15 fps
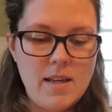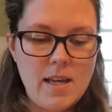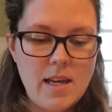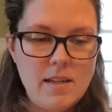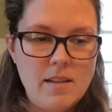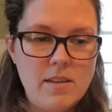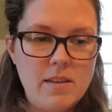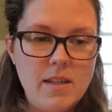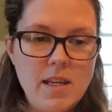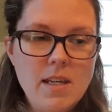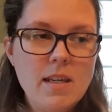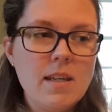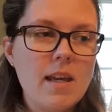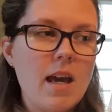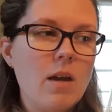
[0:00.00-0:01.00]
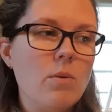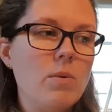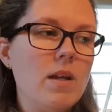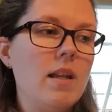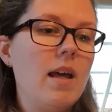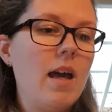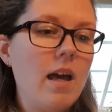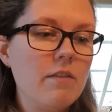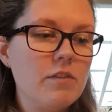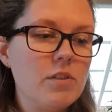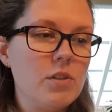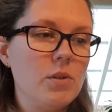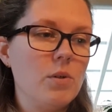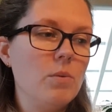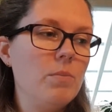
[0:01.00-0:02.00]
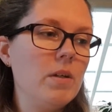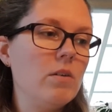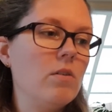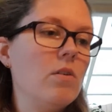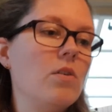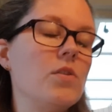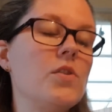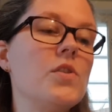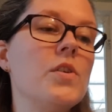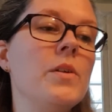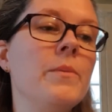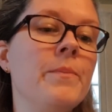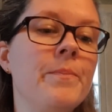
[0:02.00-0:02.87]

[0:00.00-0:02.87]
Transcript: I think I will have to, because